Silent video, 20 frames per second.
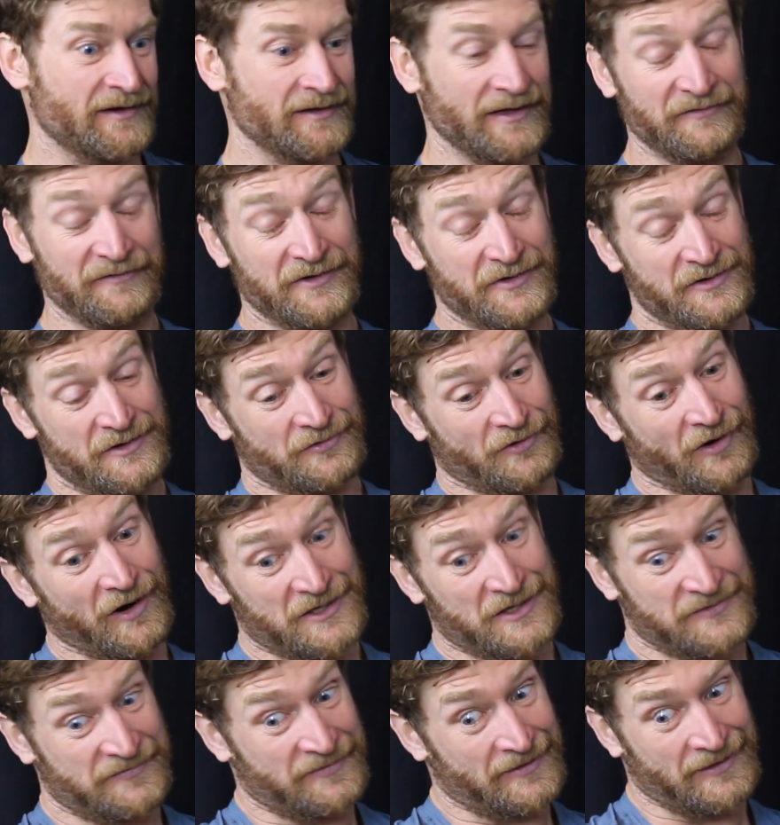I'll never do
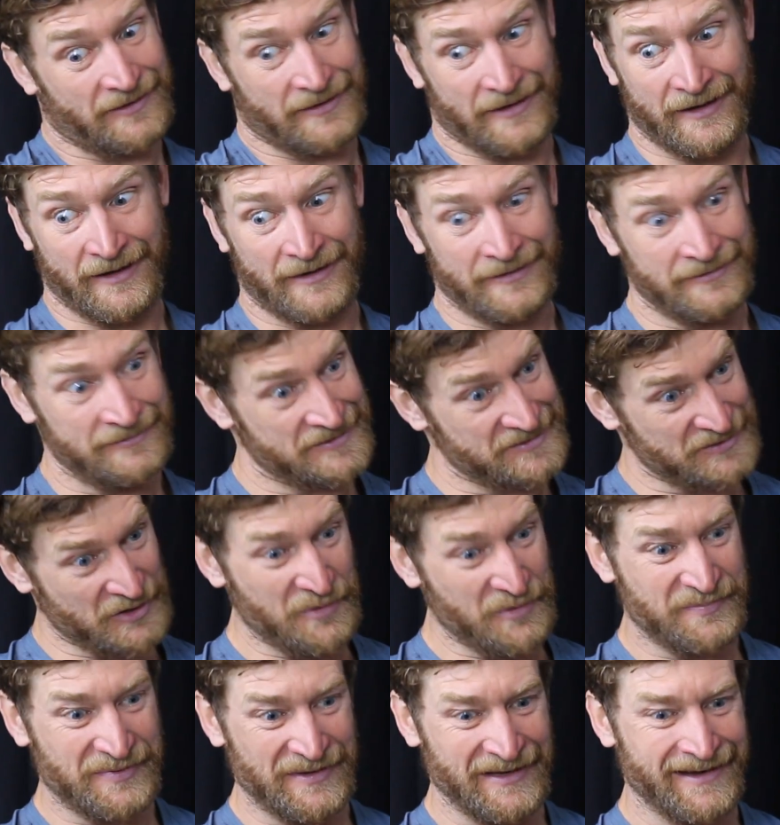CrossFit again.
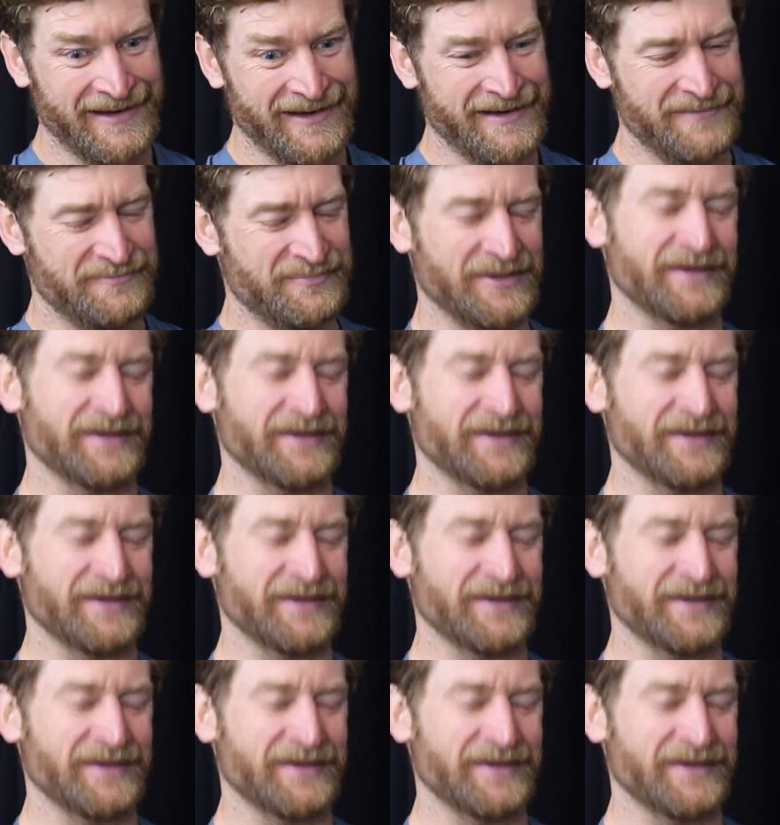So be it.